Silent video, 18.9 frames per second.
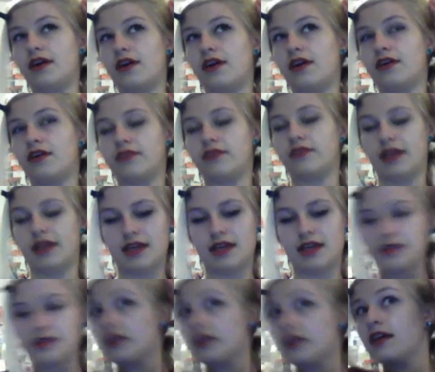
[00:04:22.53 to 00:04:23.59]
of your head.
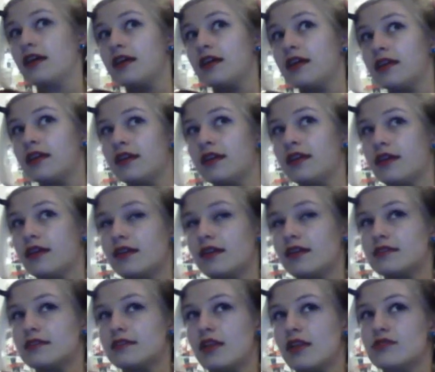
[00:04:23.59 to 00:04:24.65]
And
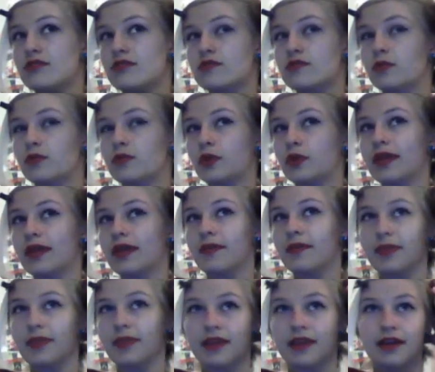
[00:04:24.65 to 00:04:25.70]
it's a little smoother.
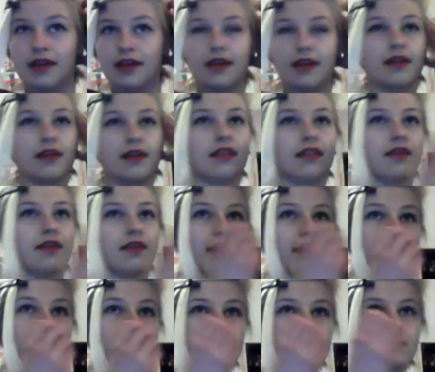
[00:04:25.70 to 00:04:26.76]
There we go,
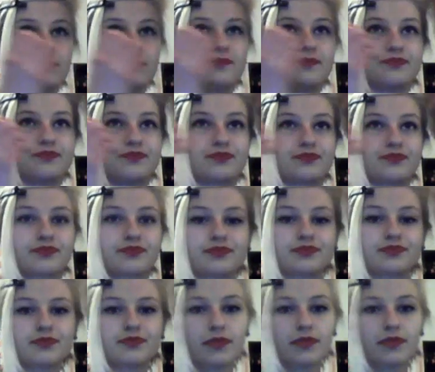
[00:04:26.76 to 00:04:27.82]
there's one.
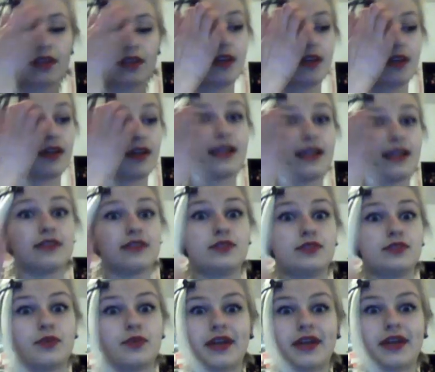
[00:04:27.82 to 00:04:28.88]
Now
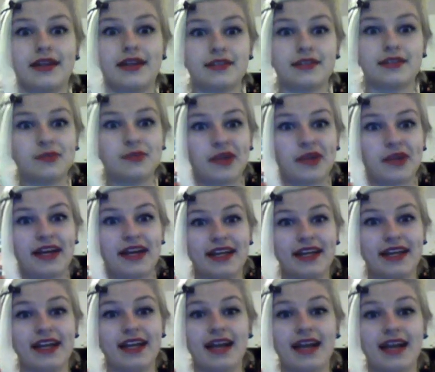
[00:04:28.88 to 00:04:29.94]
spray it
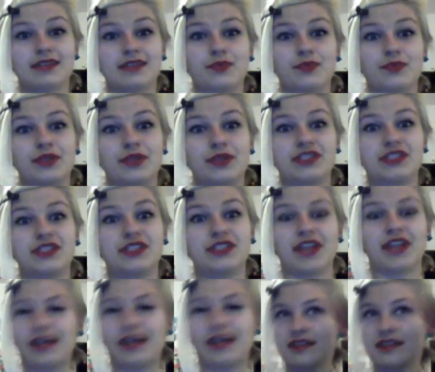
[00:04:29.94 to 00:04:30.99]
as much as you
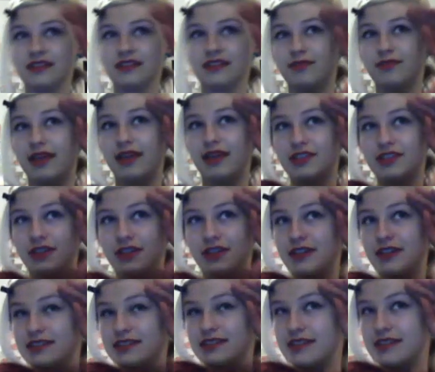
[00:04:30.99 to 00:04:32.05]
can to make sure it
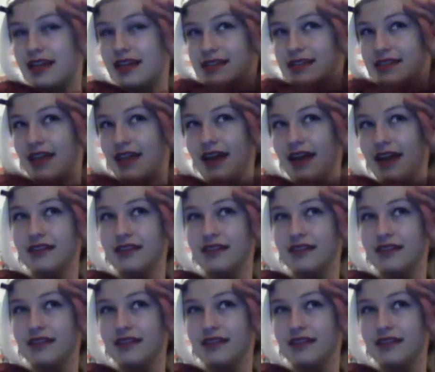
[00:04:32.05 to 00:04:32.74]
stays there.